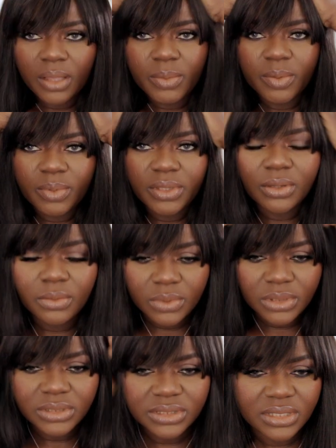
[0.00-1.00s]
Let me be done
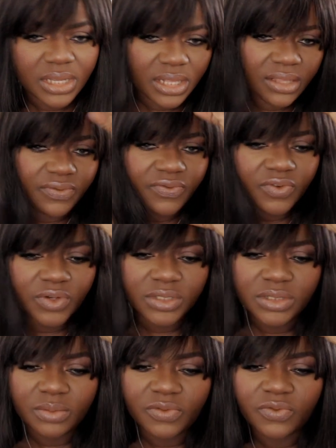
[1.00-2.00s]
with the styling
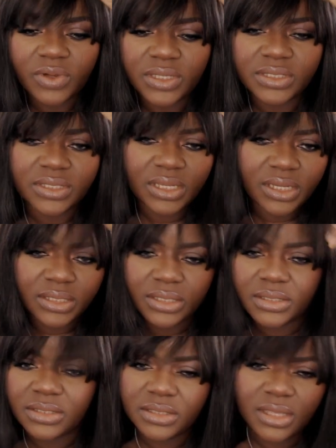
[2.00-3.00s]
first before I say
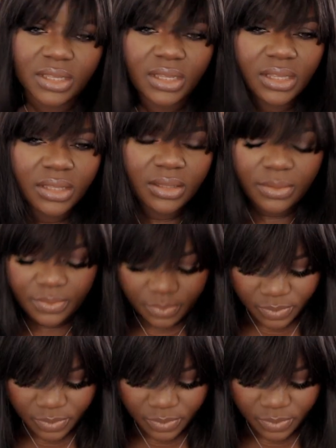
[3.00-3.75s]
anything.